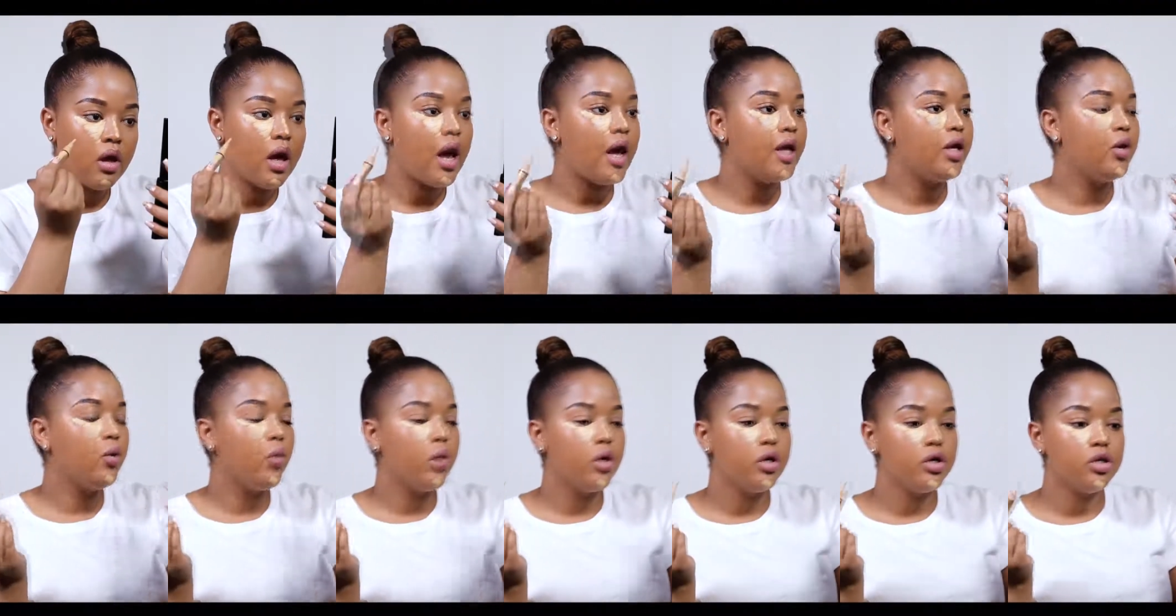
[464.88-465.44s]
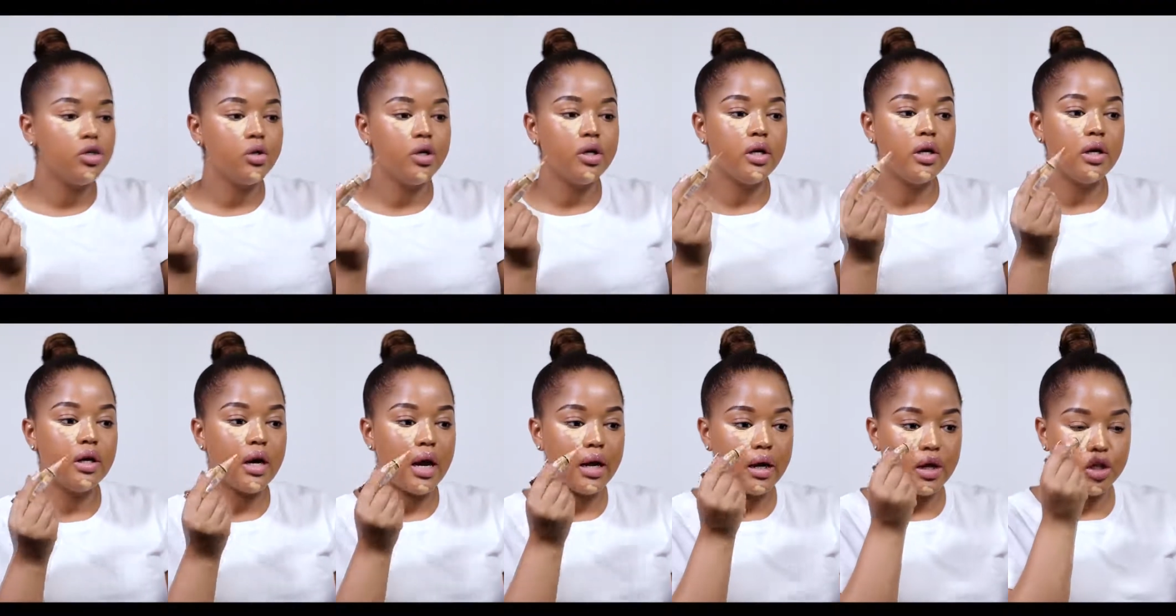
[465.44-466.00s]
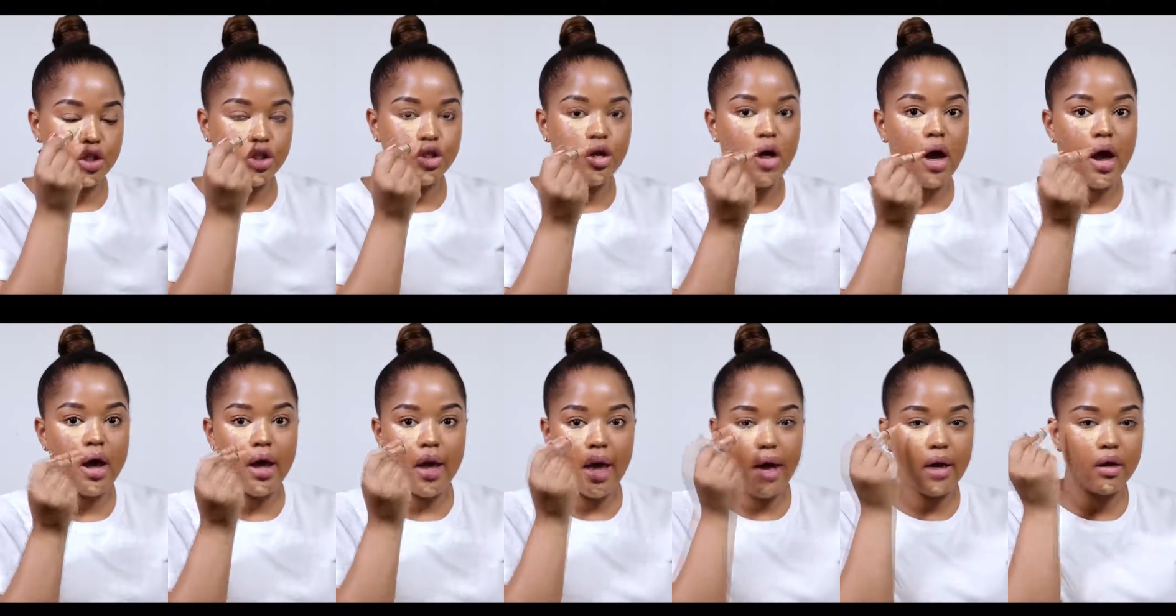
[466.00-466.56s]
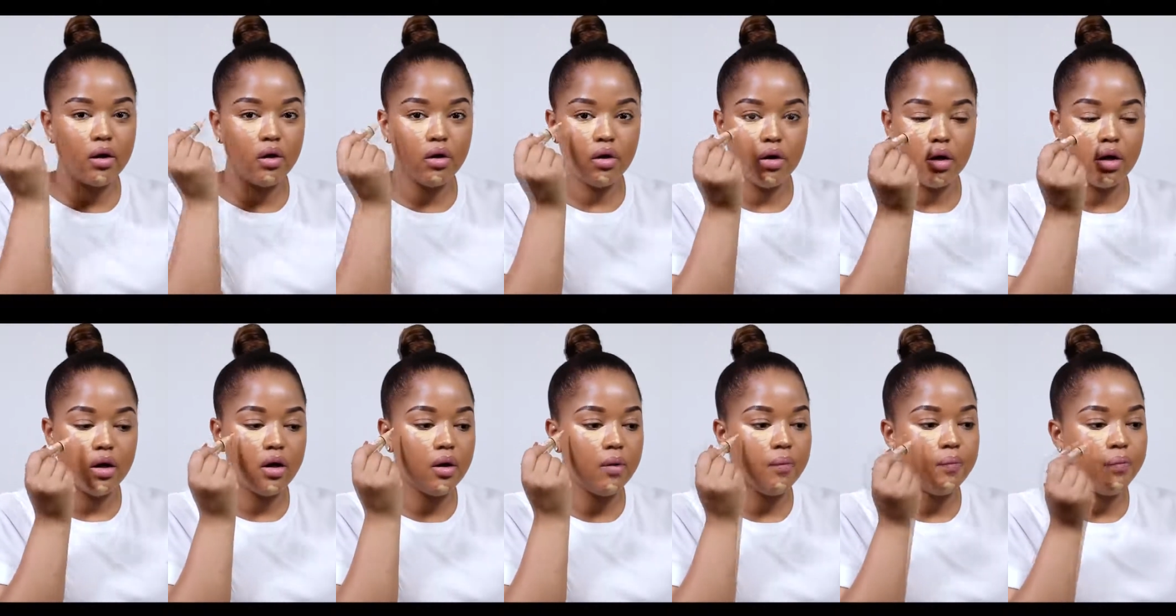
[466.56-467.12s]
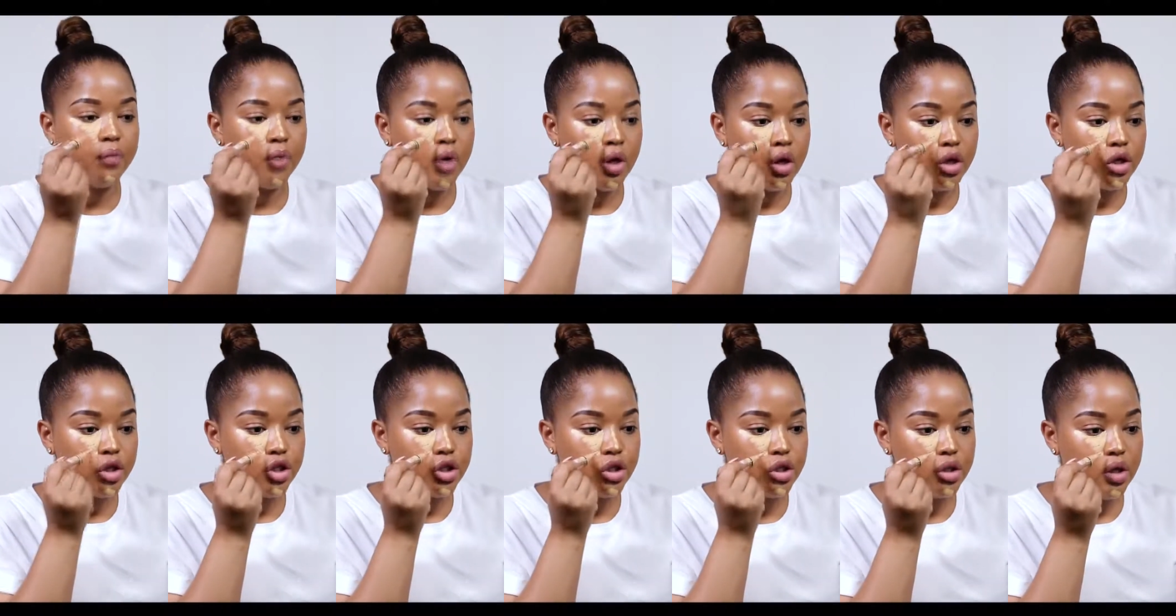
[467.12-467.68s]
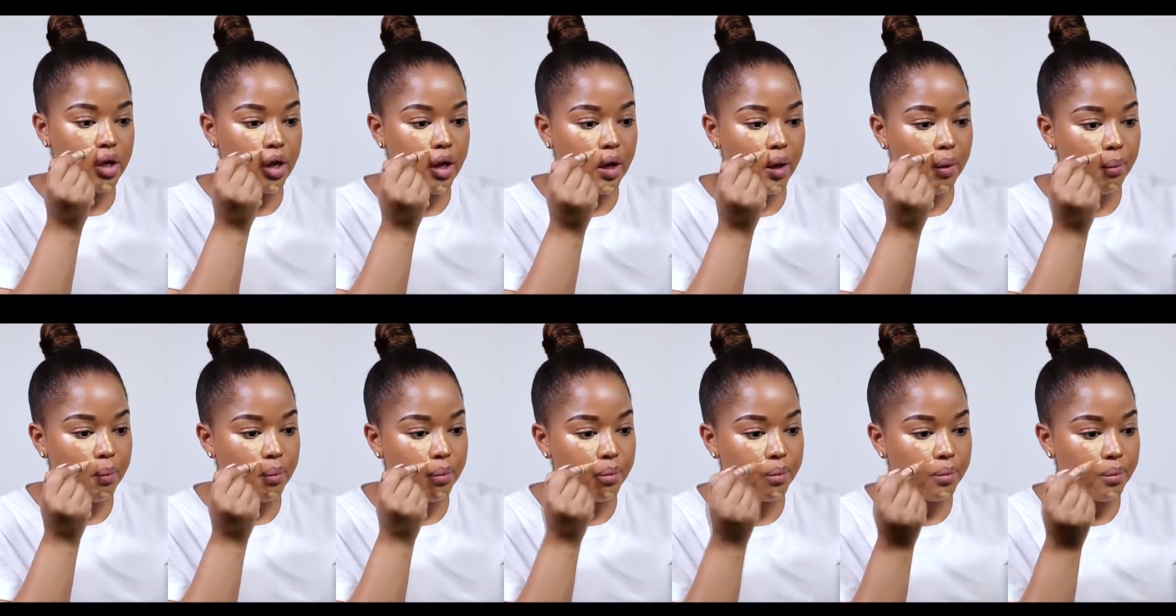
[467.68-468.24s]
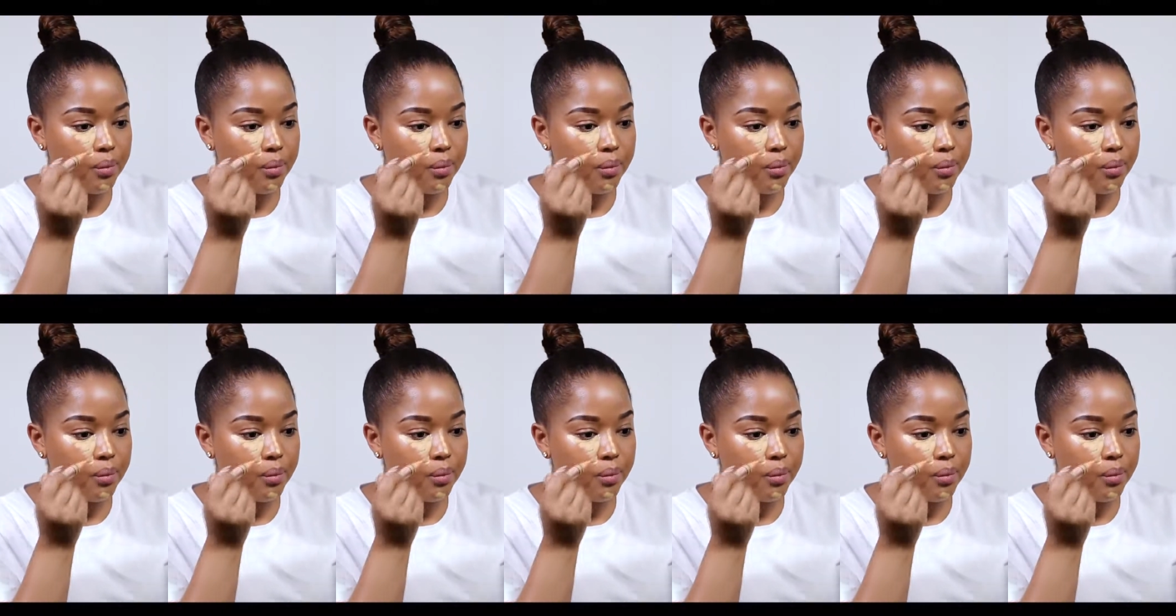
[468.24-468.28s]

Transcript: And you want to do it in like a triangular shape.